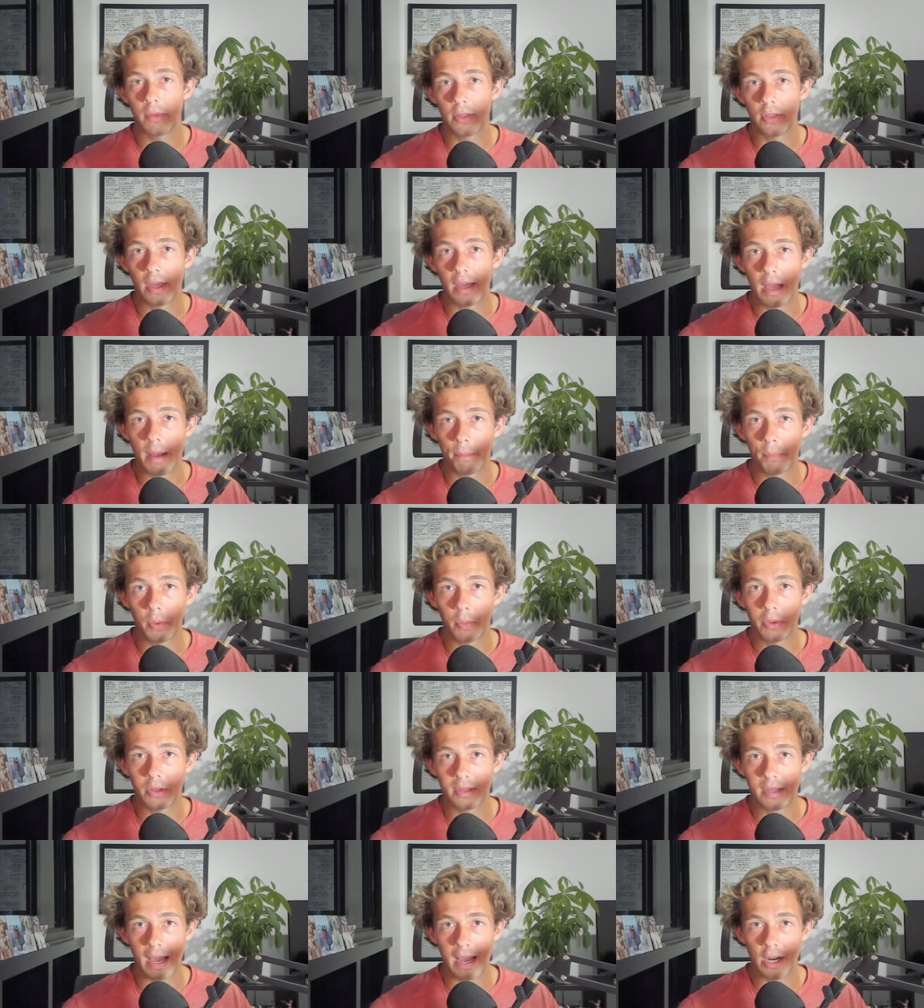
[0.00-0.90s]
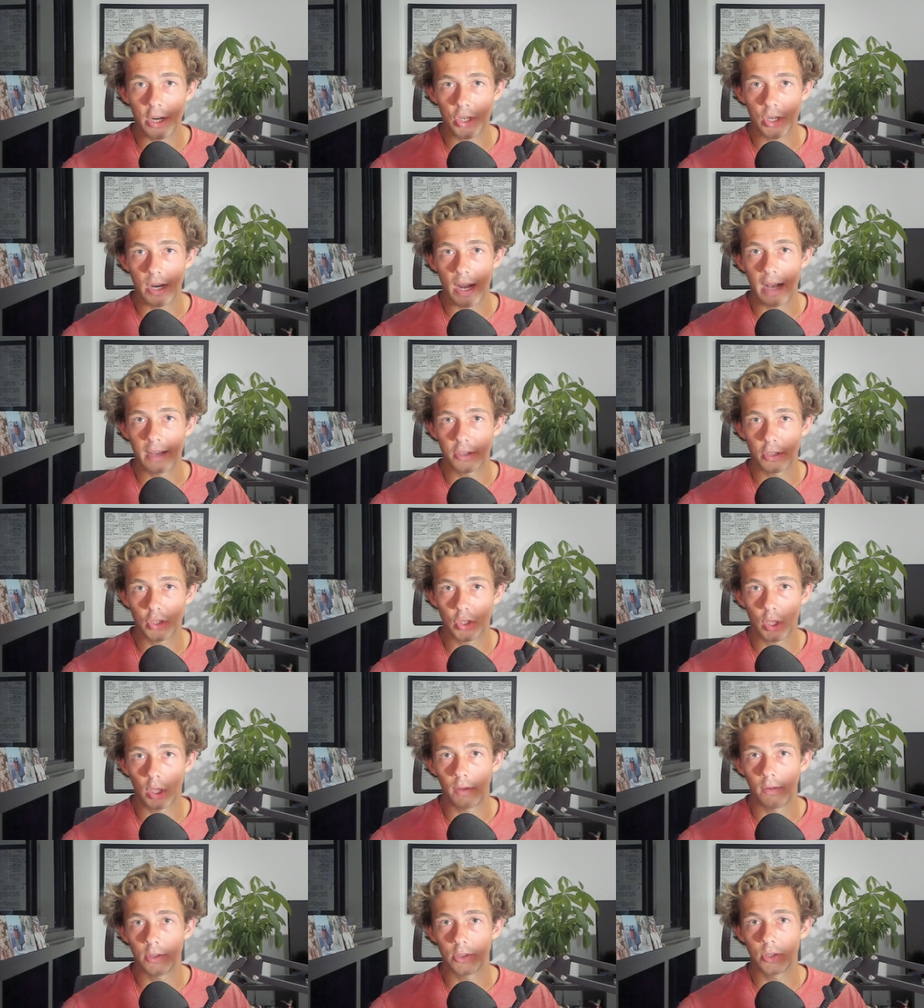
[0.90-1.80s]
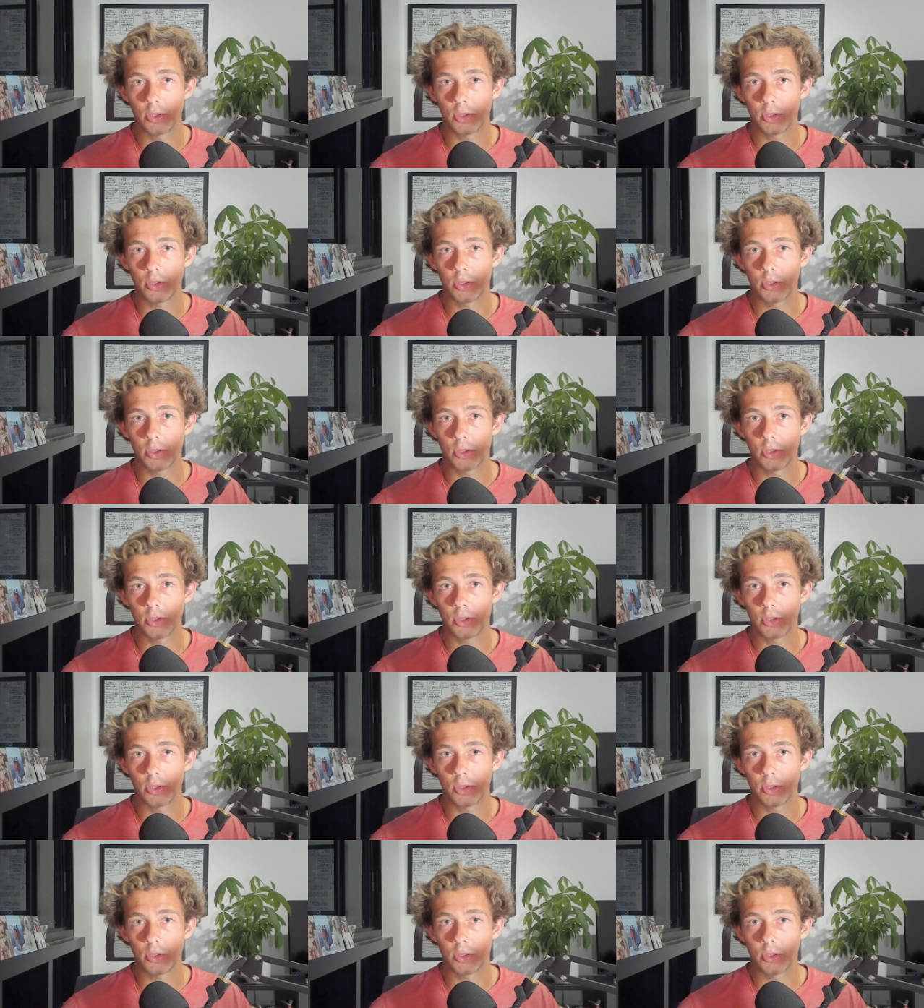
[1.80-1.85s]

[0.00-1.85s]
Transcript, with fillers: the implementation as a service.